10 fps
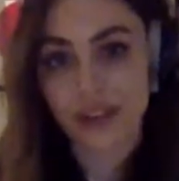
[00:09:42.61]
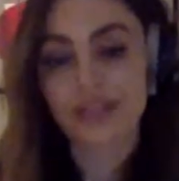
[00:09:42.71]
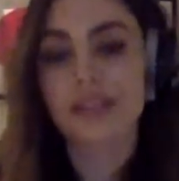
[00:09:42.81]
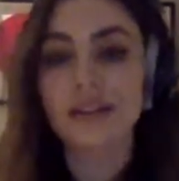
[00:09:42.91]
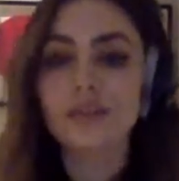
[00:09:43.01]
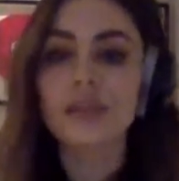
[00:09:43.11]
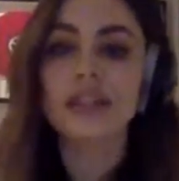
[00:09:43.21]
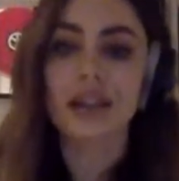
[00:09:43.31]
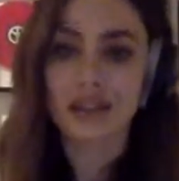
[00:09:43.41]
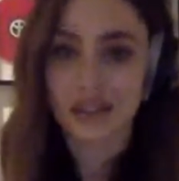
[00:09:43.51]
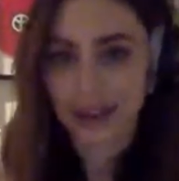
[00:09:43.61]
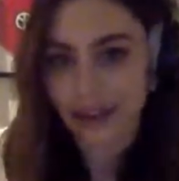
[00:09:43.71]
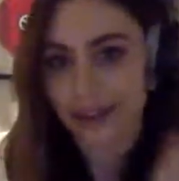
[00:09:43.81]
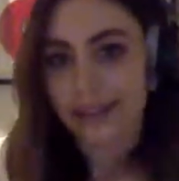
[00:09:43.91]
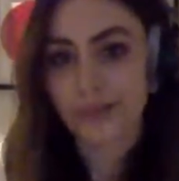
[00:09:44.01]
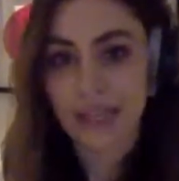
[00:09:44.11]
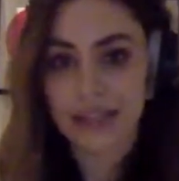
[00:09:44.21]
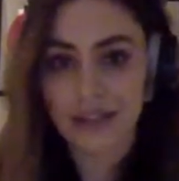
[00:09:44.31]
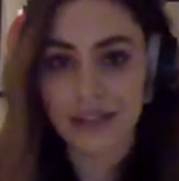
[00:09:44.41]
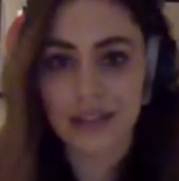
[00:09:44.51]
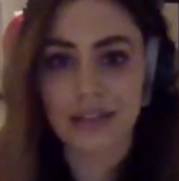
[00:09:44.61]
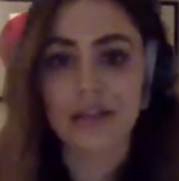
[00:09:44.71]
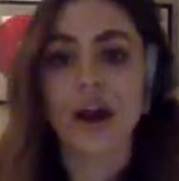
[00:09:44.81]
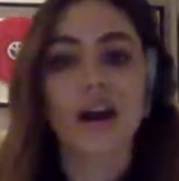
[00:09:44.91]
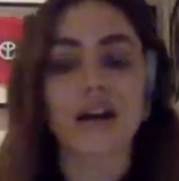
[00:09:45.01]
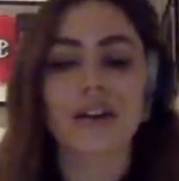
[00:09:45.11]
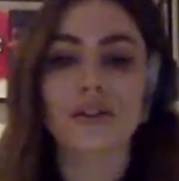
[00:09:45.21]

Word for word: is going to be the idea that makes it into the song.